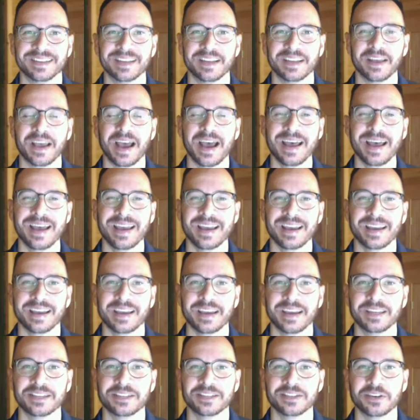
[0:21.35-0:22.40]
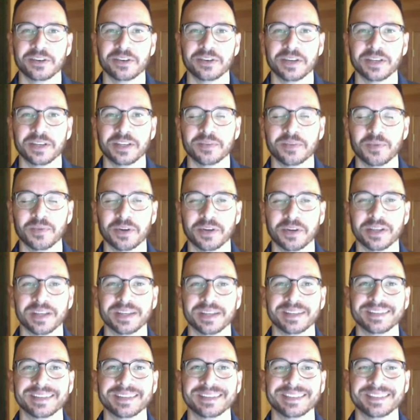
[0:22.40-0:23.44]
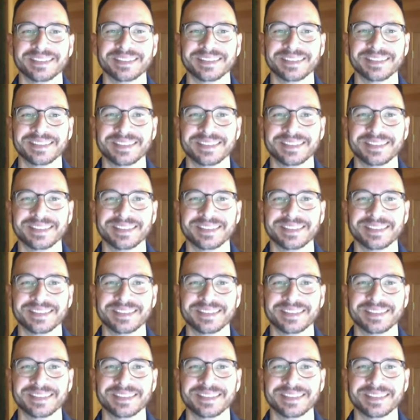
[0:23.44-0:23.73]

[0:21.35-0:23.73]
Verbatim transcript: Hi, how you doing? Good morning. Gabrielle, I'm